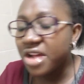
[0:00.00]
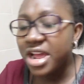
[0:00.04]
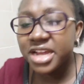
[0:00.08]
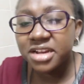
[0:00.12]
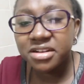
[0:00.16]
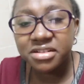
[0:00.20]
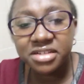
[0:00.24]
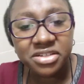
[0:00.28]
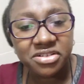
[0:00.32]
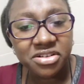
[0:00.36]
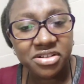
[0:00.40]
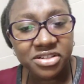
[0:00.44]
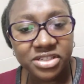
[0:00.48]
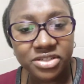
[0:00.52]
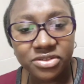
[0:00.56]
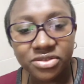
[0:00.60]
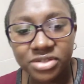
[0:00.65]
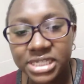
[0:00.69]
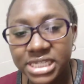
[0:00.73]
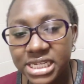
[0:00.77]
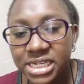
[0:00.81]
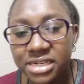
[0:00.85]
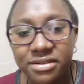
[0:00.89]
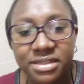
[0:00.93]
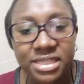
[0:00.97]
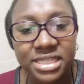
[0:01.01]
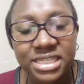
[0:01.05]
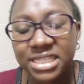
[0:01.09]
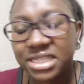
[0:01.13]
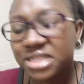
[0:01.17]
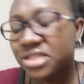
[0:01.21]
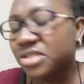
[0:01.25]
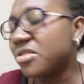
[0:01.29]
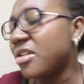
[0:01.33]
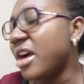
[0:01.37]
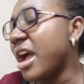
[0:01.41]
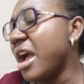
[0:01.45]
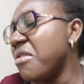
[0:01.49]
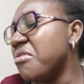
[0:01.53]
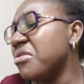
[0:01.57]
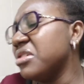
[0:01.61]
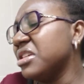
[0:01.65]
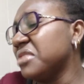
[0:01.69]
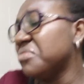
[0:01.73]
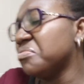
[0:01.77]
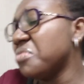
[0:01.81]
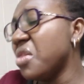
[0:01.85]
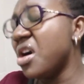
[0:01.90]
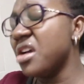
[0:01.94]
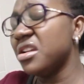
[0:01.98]
I don't know how to deal with this, so I
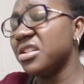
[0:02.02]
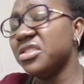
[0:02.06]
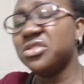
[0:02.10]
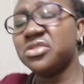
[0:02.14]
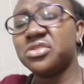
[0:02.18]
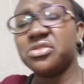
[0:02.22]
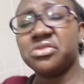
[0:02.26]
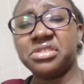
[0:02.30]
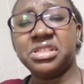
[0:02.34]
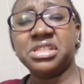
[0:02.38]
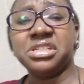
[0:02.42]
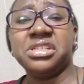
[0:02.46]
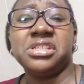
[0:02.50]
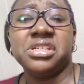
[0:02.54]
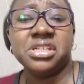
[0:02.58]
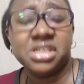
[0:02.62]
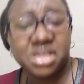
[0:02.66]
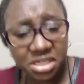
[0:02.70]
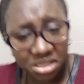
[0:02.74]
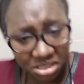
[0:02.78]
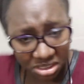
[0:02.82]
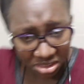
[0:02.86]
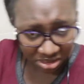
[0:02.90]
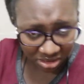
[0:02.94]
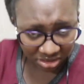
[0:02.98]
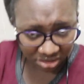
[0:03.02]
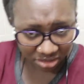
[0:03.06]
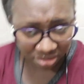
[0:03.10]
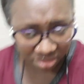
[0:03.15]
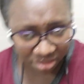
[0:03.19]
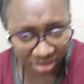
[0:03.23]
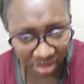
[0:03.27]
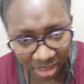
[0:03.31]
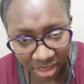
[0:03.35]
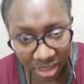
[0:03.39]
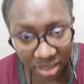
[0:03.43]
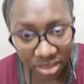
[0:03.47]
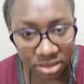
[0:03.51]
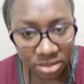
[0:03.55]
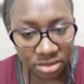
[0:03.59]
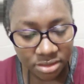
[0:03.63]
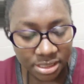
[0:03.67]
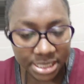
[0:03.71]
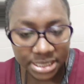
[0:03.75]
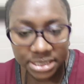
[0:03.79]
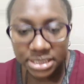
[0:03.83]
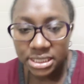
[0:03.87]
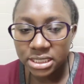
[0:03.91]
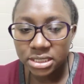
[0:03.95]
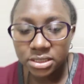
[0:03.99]
was born to cheat. So
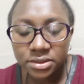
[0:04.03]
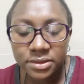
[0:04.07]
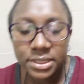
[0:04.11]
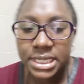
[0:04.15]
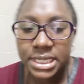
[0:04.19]
I just